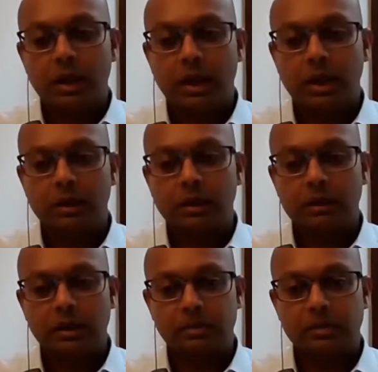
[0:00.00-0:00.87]
in
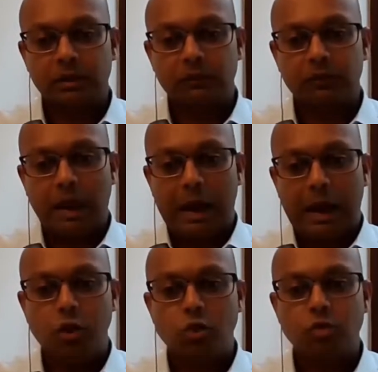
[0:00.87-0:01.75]
terms of
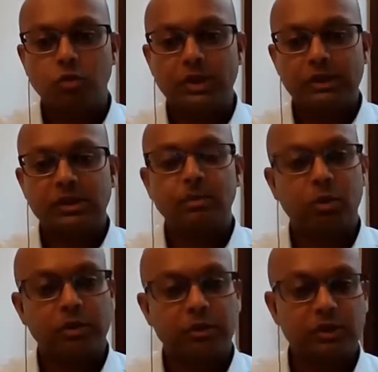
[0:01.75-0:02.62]
how these
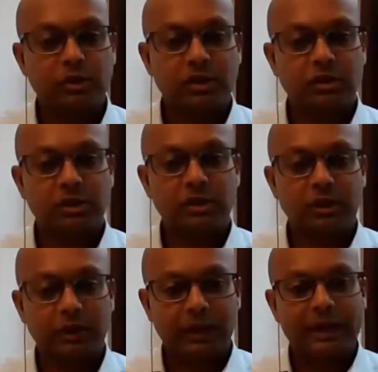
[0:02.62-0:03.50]
import restrictions
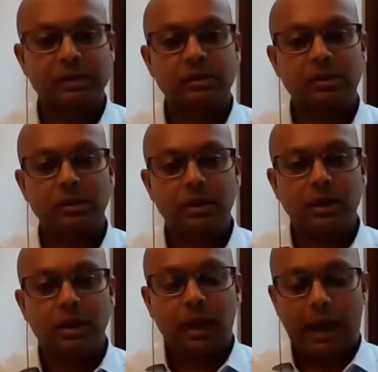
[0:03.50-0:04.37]
are relaxed
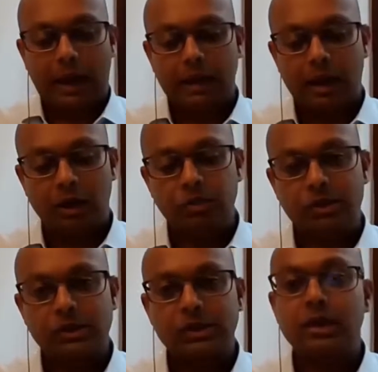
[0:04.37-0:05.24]
and how
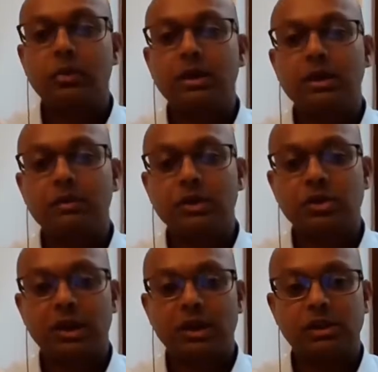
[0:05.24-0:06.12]
this liquidity
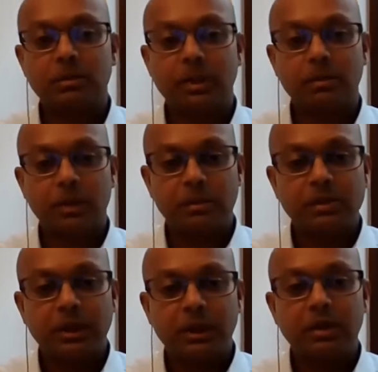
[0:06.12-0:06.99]
which has been
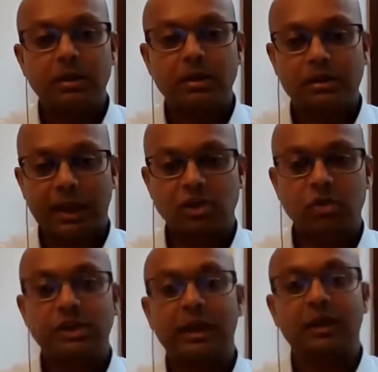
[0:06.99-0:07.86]
pumped in is
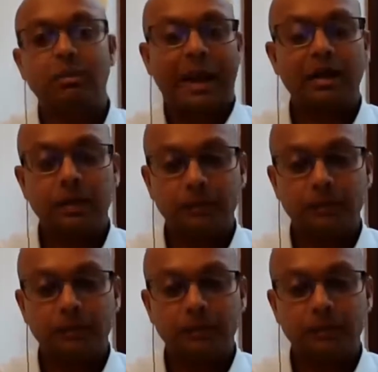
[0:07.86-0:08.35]
actually taken back.